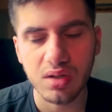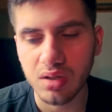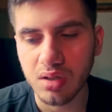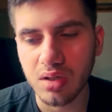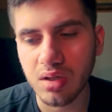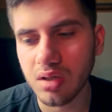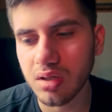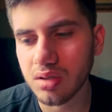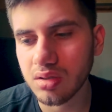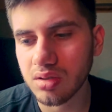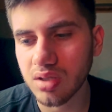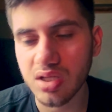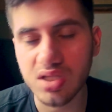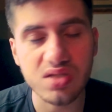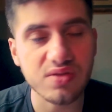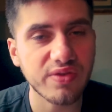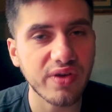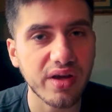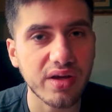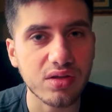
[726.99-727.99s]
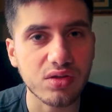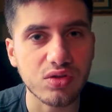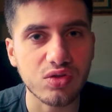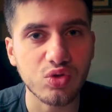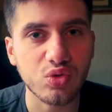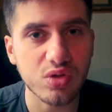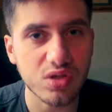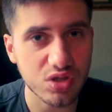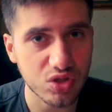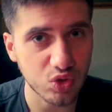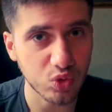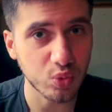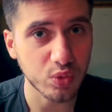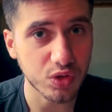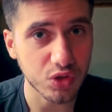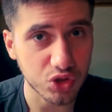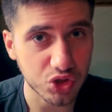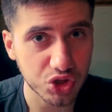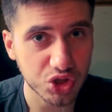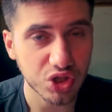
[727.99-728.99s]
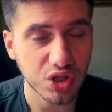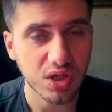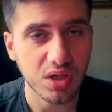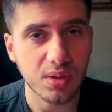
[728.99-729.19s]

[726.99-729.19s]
and that's fine. Do as you wish.